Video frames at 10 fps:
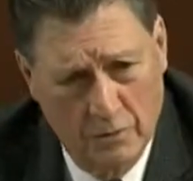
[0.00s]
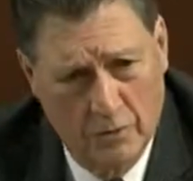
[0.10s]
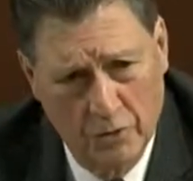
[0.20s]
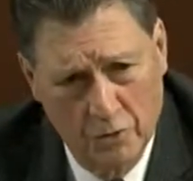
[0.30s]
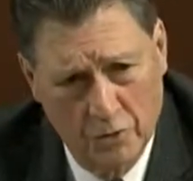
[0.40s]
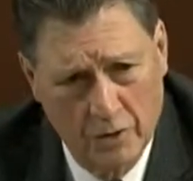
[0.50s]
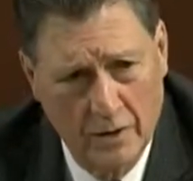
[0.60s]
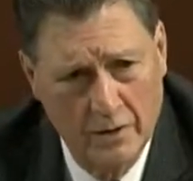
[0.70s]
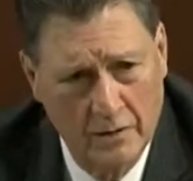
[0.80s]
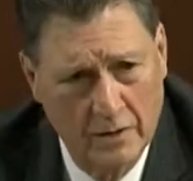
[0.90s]
are you
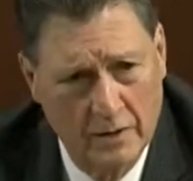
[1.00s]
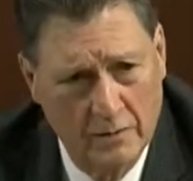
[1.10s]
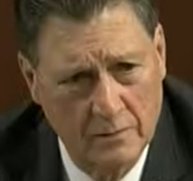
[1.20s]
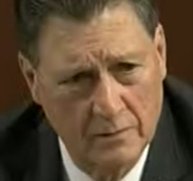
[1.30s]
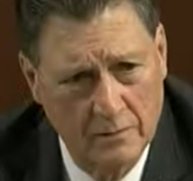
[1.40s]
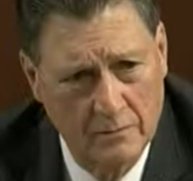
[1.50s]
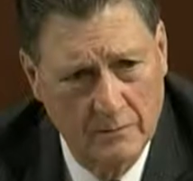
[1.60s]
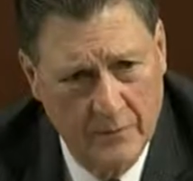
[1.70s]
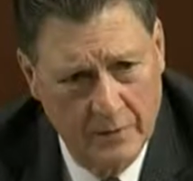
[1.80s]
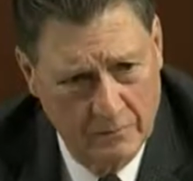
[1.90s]
saying that
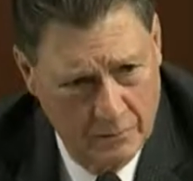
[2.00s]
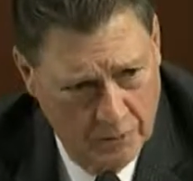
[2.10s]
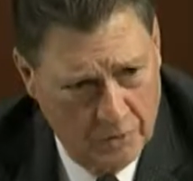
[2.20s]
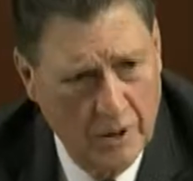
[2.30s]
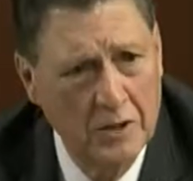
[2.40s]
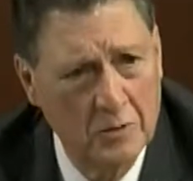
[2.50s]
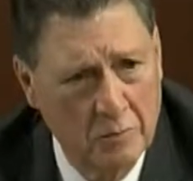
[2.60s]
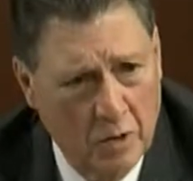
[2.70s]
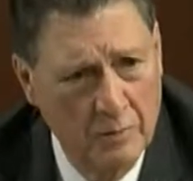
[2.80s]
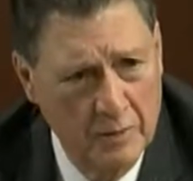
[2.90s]
the State
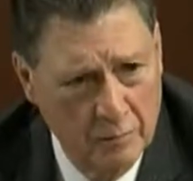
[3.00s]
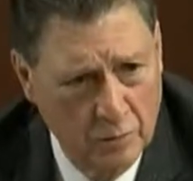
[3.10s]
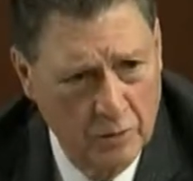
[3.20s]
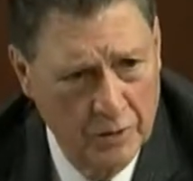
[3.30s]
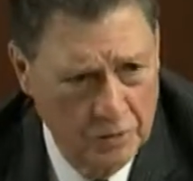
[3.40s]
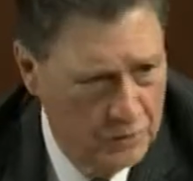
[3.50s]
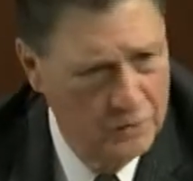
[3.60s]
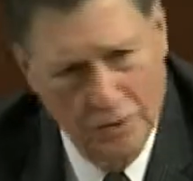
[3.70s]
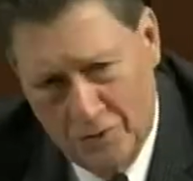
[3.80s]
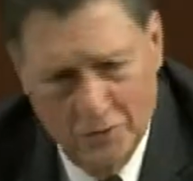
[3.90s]
Department employees
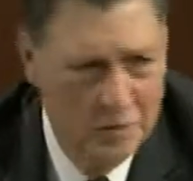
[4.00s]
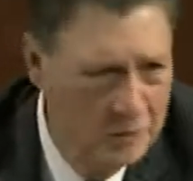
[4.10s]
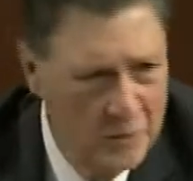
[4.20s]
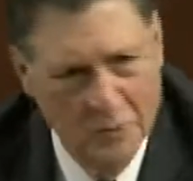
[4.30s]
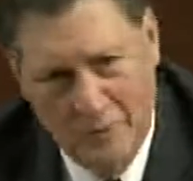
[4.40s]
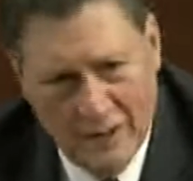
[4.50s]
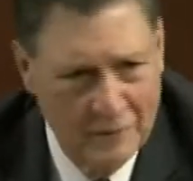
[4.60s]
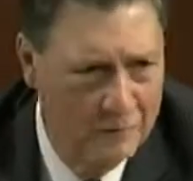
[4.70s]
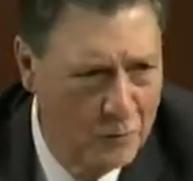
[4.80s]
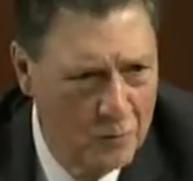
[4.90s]
just send these emails back
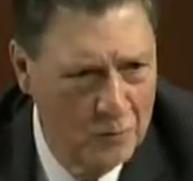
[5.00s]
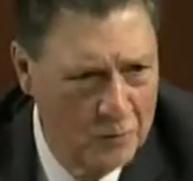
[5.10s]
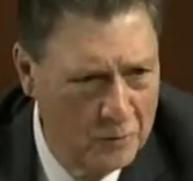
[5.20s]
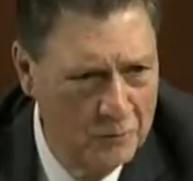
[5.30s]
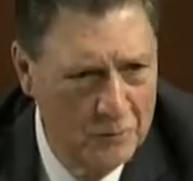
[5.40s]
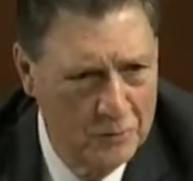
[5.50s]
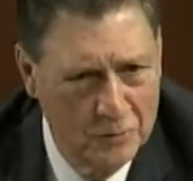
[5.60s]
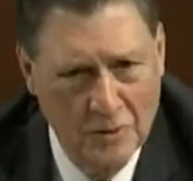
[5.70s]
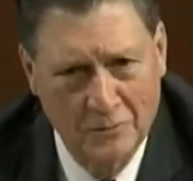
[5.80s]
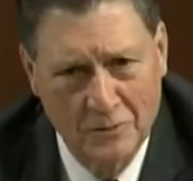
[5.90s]
and forth over
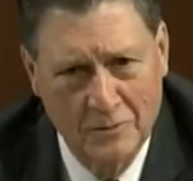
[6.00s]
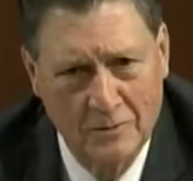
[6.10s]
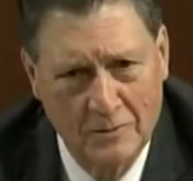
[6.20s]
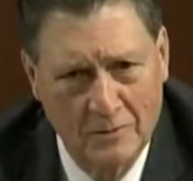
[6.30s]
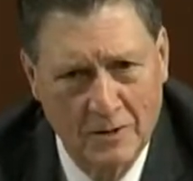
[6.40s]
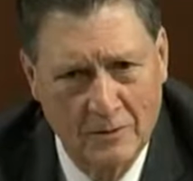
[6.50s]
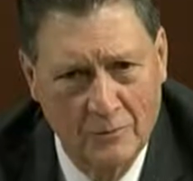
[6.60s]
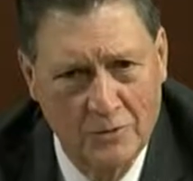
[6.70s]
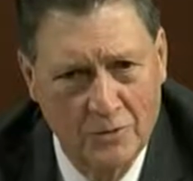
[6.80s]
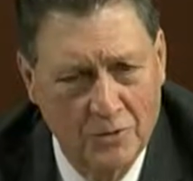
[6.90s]
something and that
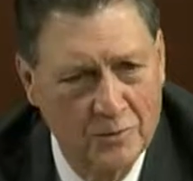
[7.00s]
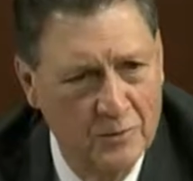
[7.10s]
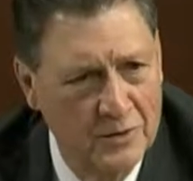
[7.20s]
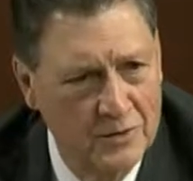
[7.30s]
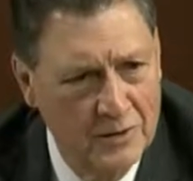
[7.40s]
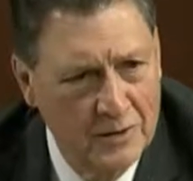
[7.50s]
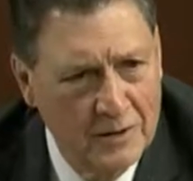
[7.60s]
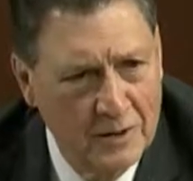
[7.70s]
we shouldn't be seeing